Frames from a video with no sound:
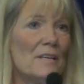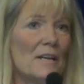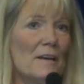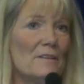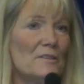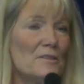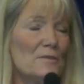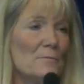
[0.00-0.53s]
And I
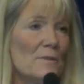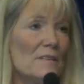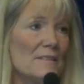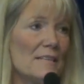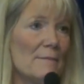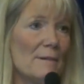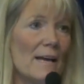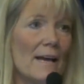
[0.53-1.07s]
just want to
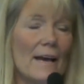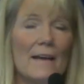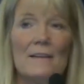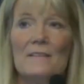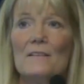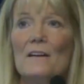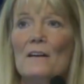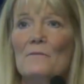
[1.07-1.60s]
say my hat
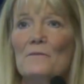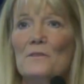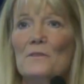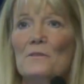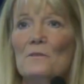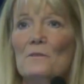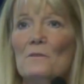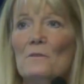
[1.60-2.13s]
is off
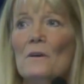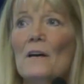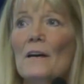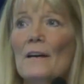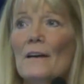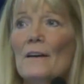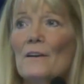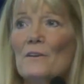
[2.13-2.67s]
to
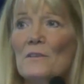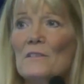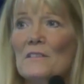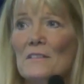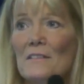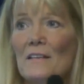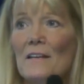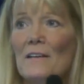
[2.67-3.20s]

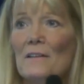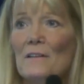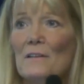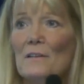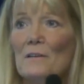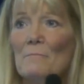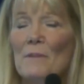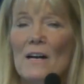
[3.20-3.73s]
Christy
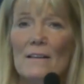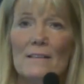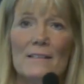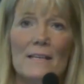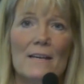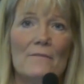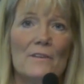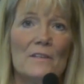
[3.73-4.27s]
Taylor, Molly
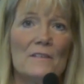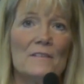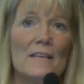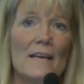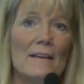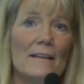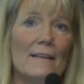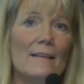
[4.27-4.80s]
Davis,
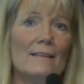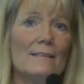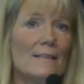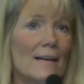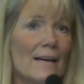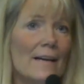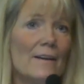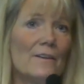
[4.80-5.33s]
and the
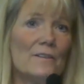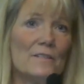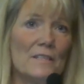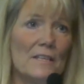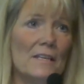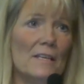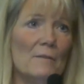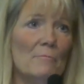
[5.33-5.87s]
entire
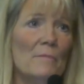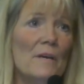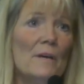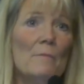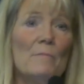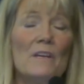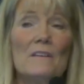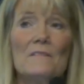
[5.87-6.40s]
team,
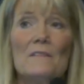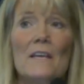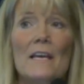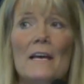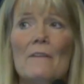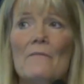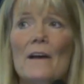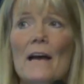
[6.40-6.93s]
because they
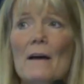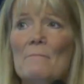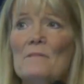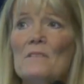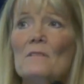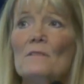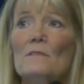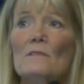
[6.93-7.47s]
have
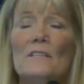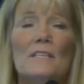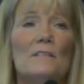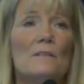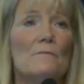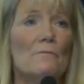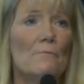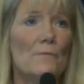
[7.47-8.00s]
absolutely
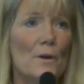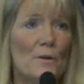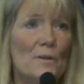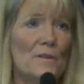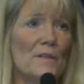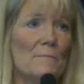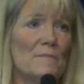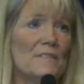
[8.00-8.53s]

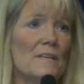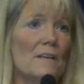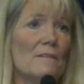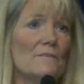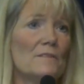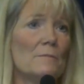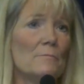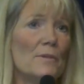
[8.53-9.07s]
devoted
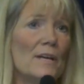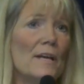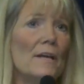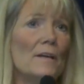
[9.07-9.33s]
themselves to bringing